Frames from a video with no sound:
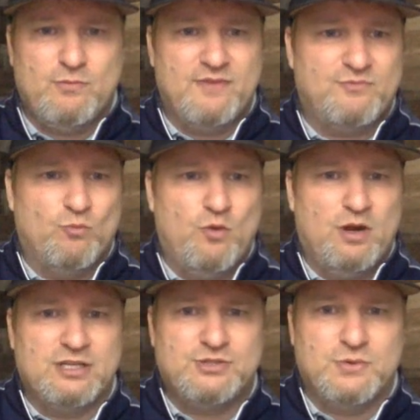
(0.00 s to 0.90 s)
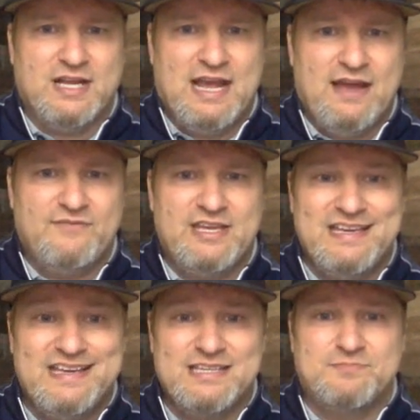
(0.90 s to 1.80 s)
it went from 1 to 2.5
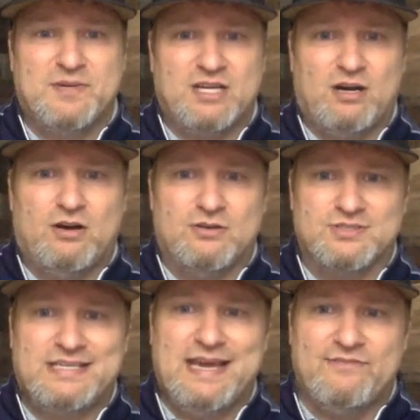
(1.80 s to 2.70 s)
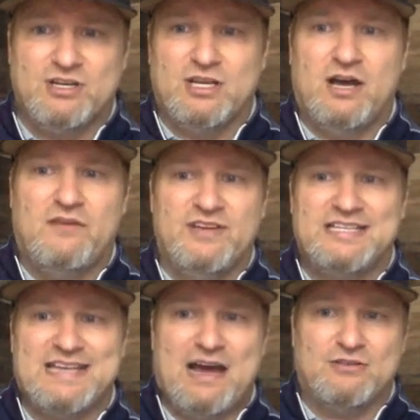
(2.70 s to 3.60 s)
is because Kevin Love
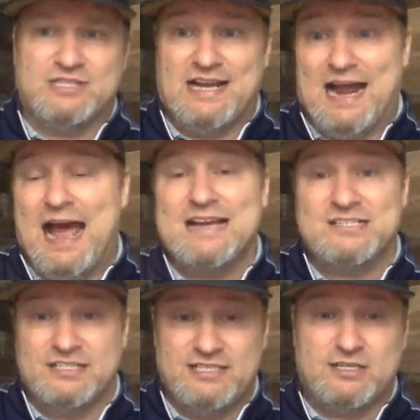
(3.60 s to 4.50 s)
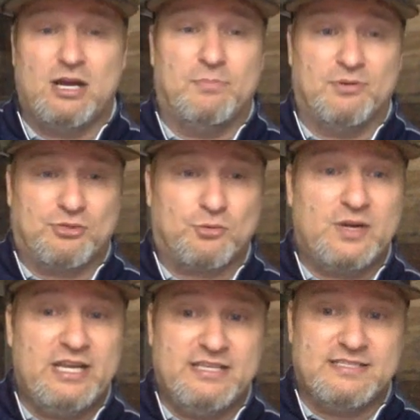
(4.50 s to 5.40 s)
is out tonight. I actually see a couple
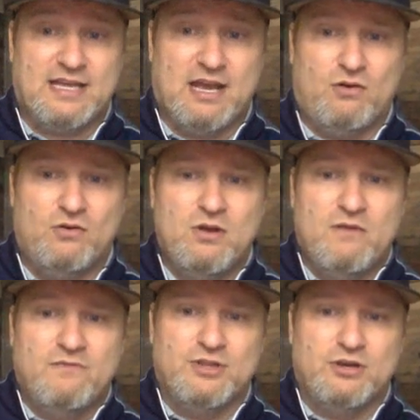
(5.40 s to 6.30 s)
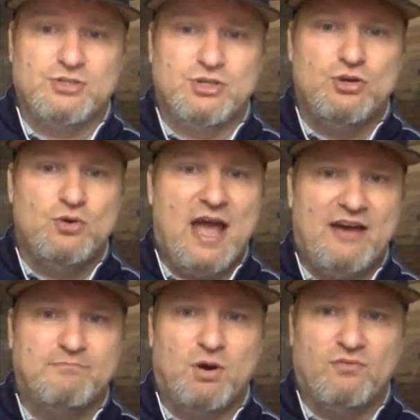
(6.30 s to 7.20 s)
threes now. For those of you who
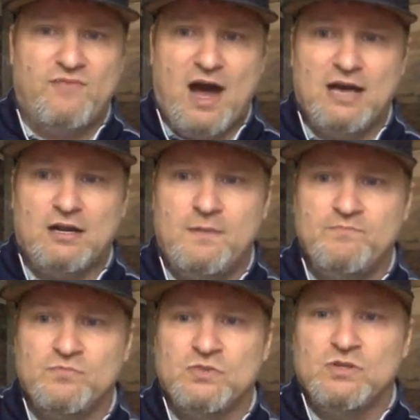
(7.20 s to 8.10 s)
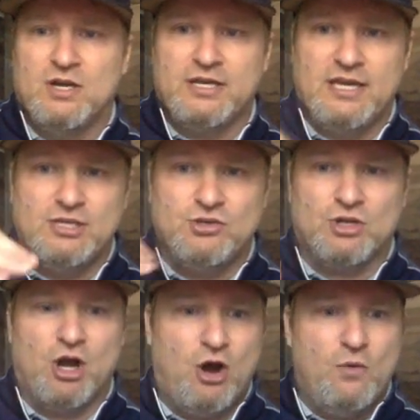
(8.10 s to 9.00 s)
have Bovada, again, you
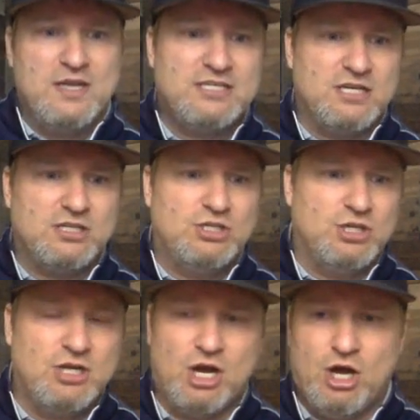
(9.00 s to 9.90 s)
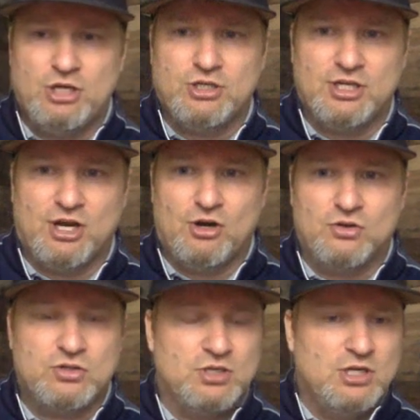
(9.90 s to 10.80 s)
can always get good
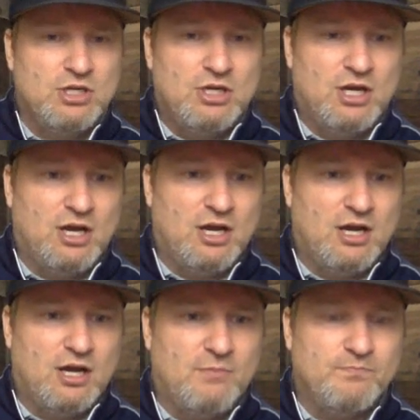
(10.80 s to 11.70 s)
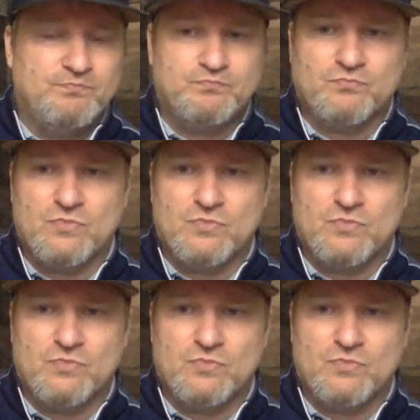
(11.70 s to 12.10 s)
underdog value